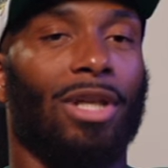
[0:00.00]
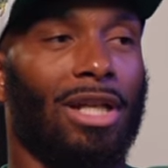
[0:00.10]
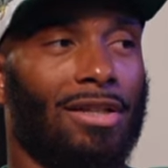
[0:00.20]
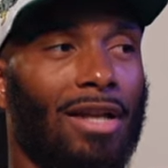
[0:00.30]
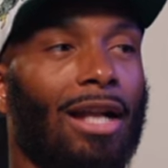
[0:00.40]
get
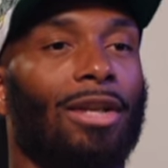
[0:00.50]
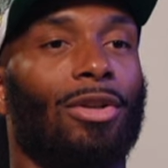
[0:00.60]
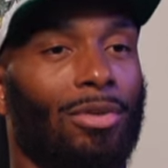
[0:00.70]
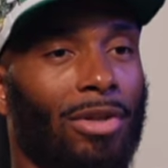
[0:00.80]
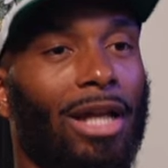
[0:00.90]
excited,
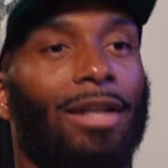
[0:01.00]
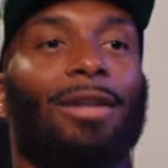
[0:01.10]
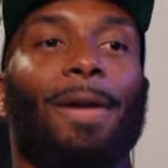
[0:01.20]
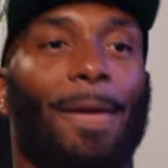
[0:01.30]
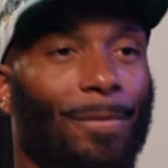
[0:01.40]
dude. Like,
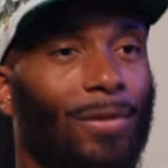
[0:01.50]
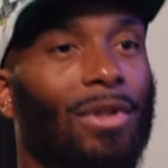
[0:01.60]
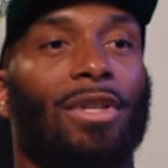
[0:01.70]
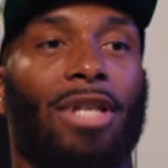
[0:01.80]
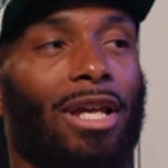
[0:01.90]

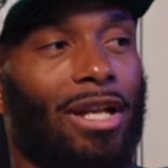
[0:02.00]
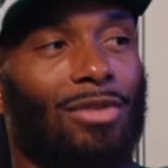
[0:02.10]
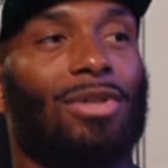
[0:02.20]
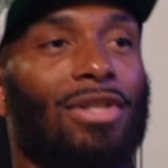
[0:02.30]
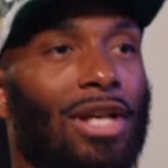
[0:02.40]
and yeah,
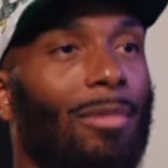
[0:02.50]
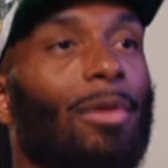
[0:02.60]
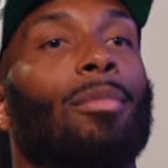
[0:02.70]
that's what's up.